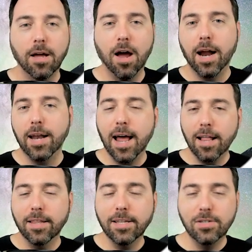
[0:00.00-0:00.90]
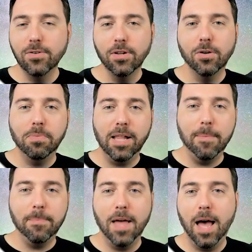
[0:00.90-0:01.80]
All right, now let's do a little
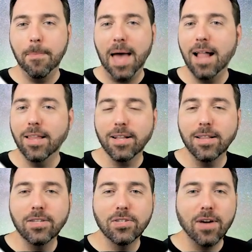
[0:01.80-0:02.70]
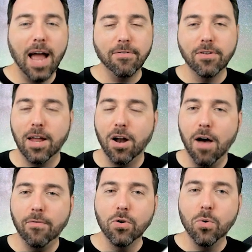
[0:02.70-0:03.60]
palate cleanser after that
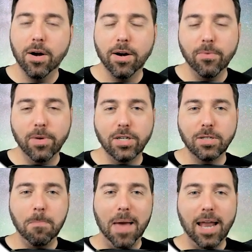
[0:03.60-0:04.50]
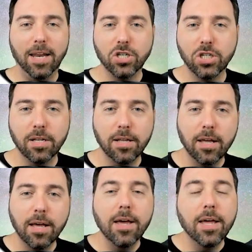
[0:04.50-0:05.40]
awful query we just banished.
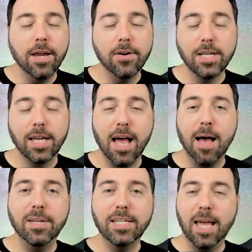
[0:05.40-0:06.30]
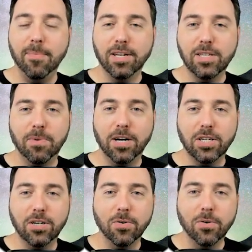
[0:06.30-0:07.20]
Here's a common table
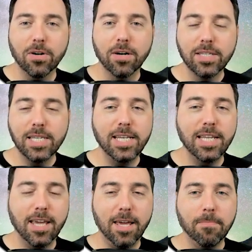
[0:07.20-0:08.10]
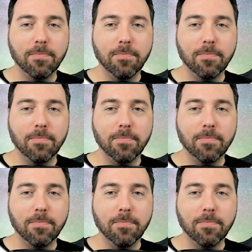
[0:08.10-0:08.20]
expression, or CTE.